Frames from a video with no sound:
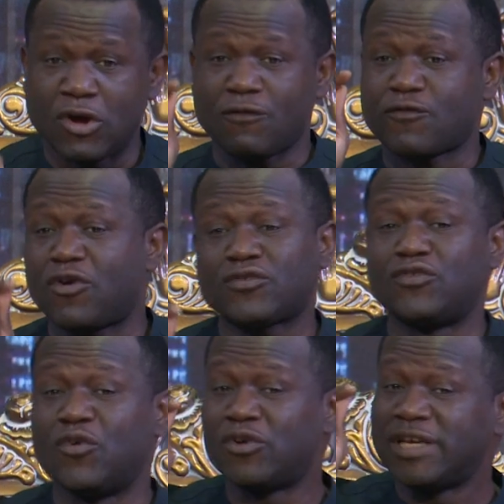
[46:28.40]
Of course,
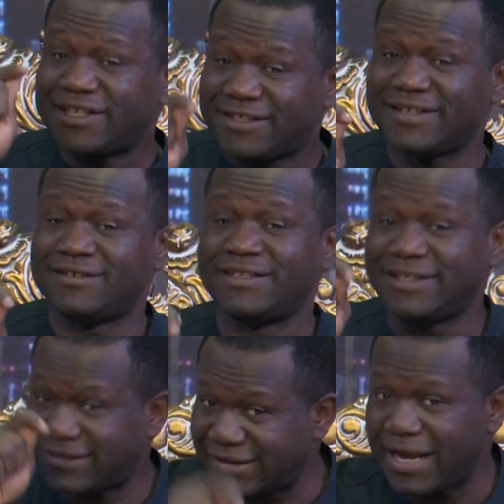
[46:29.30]
the only thing
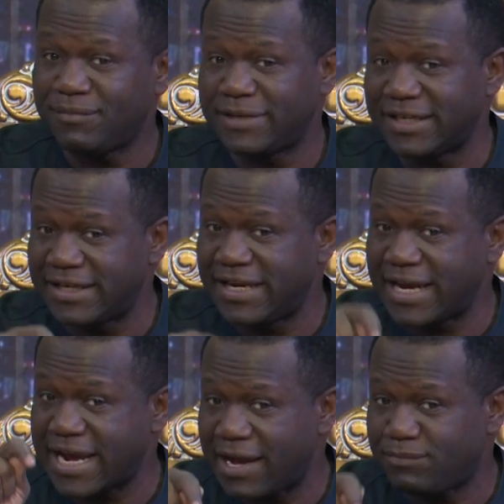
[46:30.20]
this time they
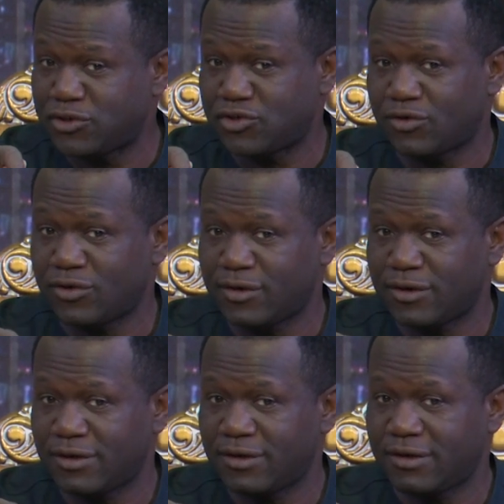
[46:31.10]
didn't capture
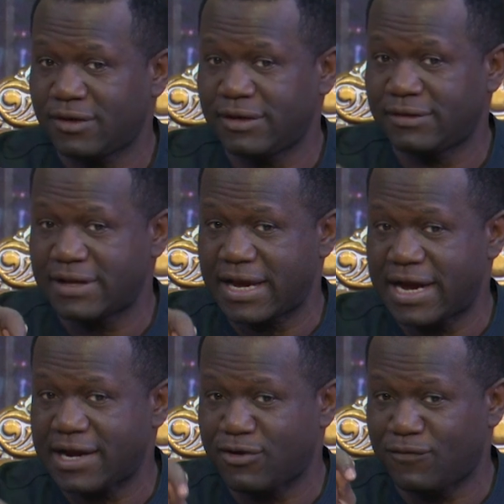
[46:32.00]
is the
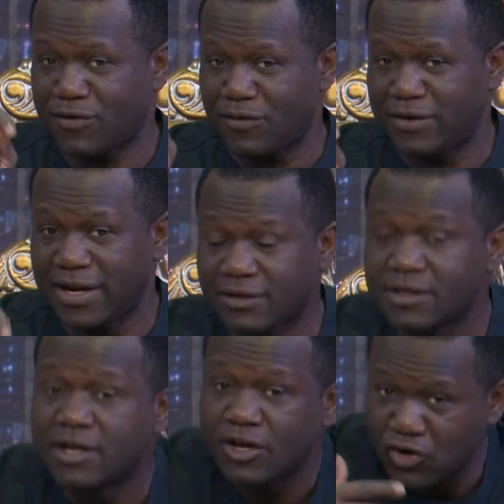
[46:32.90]
Ark of Covenant.
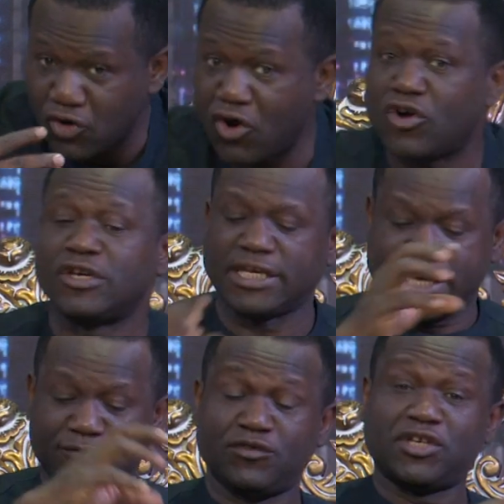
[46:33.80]
God
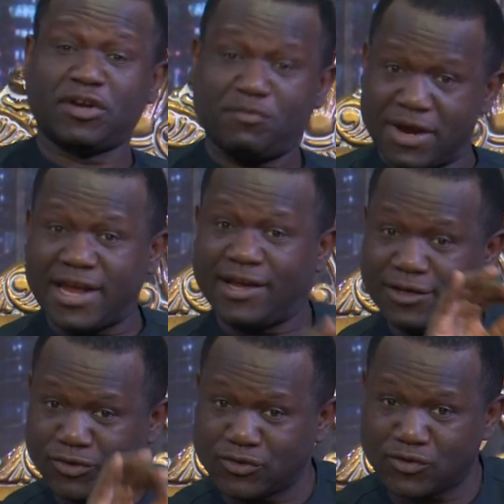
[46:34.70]
gave Jeremiah
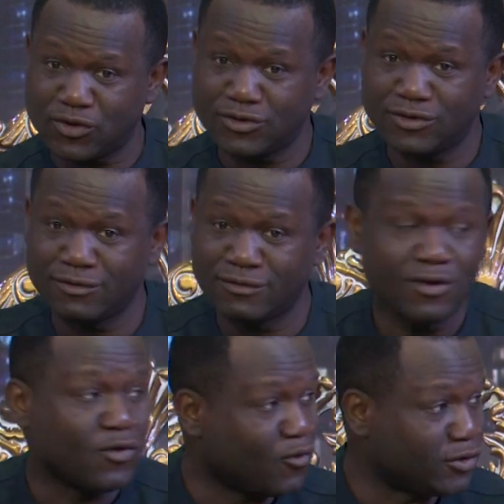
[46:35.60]
instruction
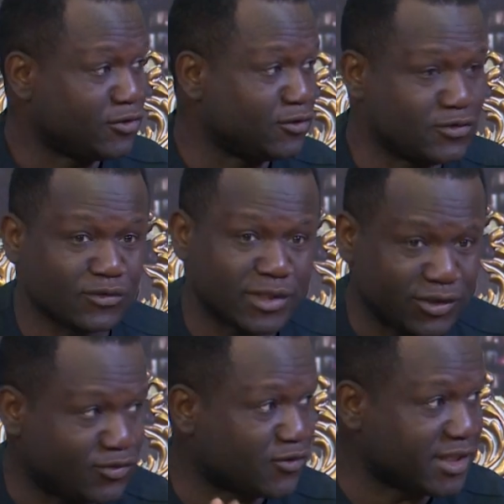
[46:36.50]
what to do. He
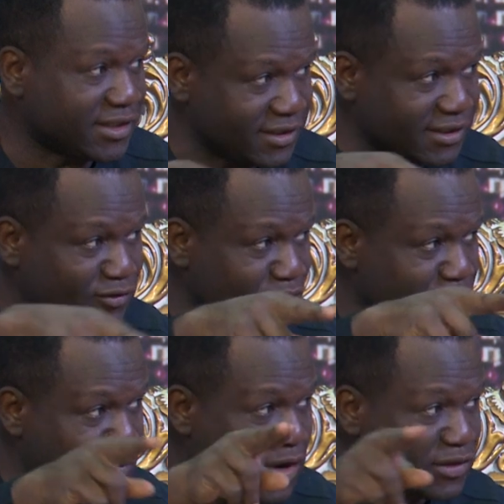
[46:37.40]
took it. He told
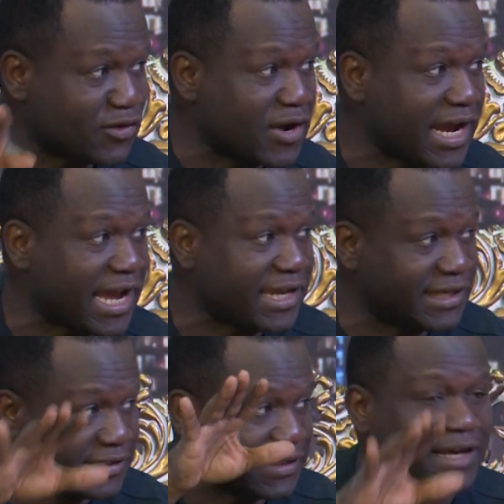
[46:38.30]
him where to go and hide
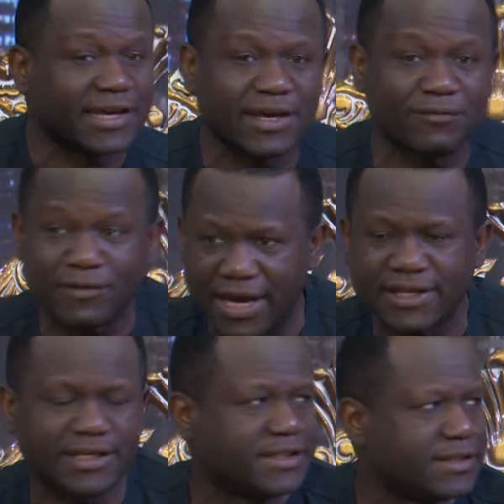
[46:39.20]
it in a cave, and
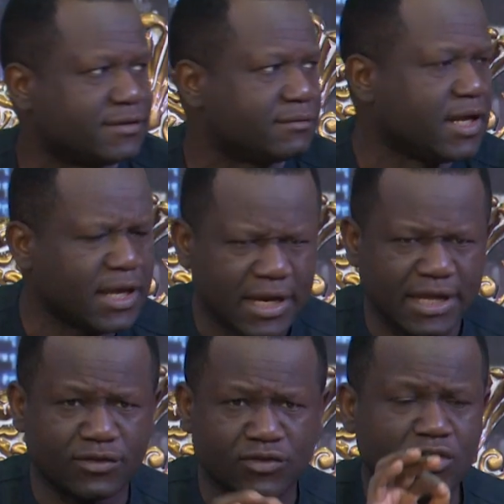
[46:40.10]
he did.
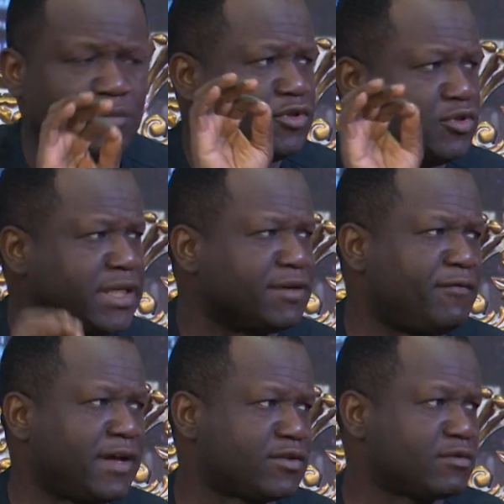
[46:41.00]
And some unique
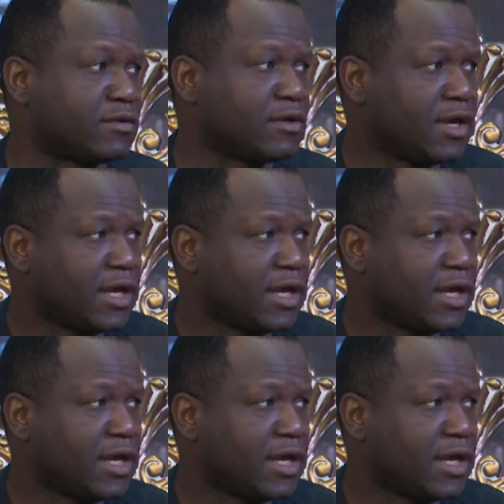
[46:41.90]
vessels,